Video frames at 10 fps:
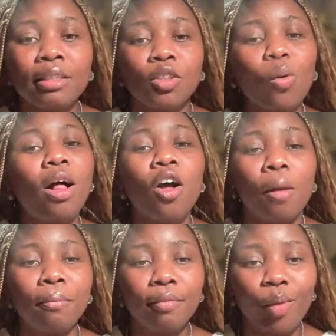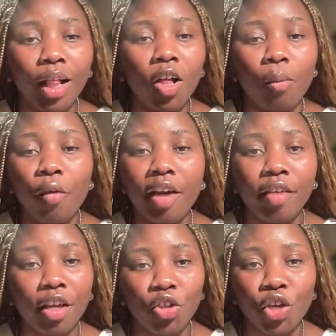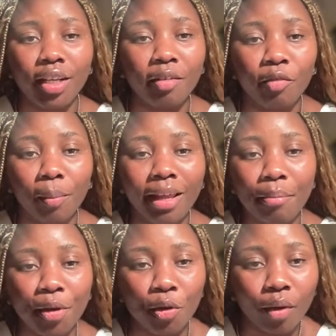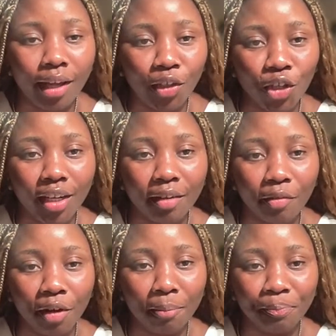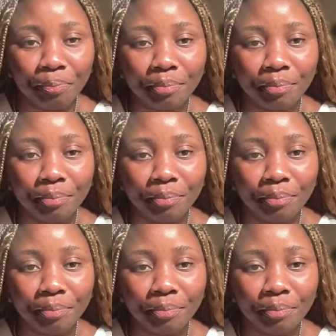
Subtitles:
So welcome wherever you're joining in from. Let me know where you're joining in from.